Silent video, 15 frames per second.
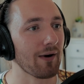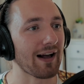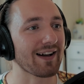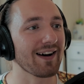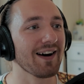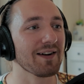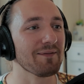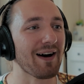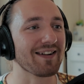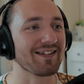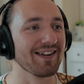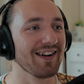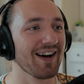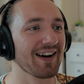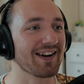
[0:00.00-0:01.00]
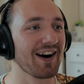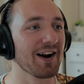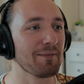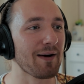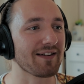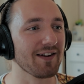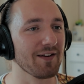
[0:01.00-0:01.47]
I can't imagine
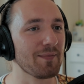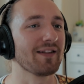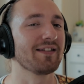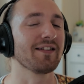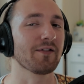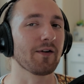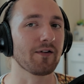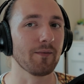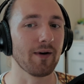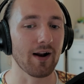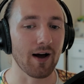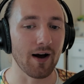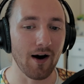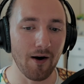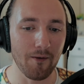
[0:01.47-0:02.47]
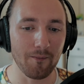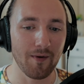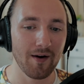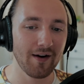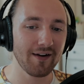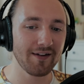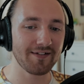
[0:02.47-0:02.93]
it would be a situation where you're like, oh,
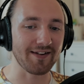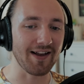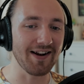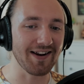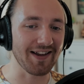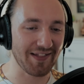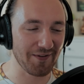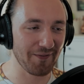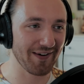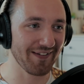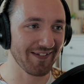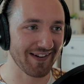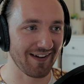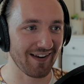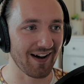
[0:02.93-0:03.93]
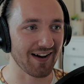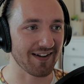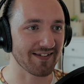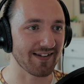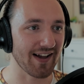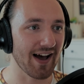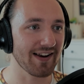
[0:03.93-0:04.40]
Cindy that we all don't
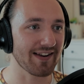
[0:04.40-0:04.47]
like's dead.